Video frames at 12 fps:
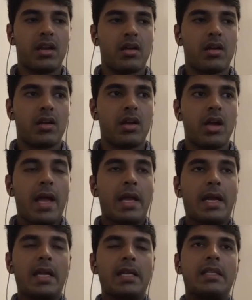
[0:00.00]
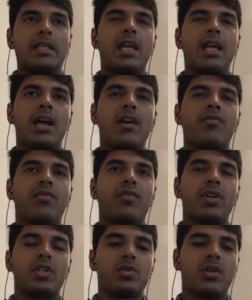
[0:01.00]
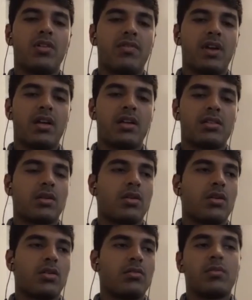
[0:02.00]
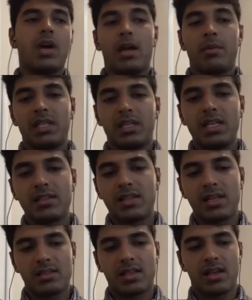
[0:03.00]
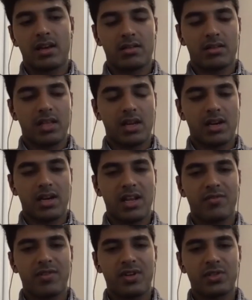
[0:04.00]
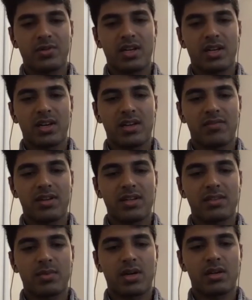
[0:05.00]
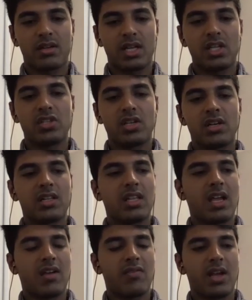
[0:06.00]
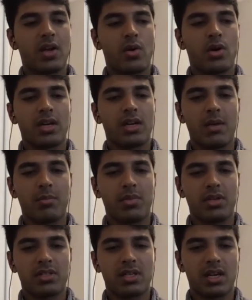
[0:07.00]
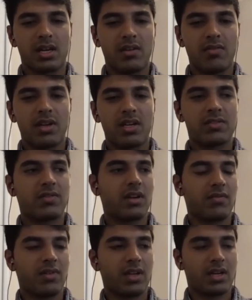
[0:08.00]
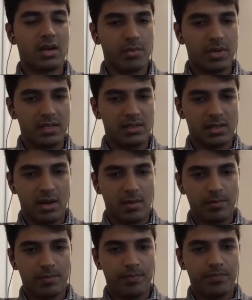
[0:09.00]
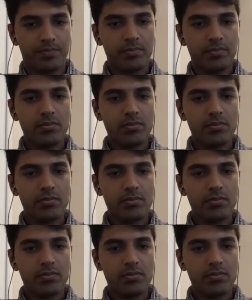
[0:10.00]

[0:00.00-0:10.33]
there are virtual fairs. I mean, these days there are like virtual career fairs, but in general, they have like on-campus career fairs where companies come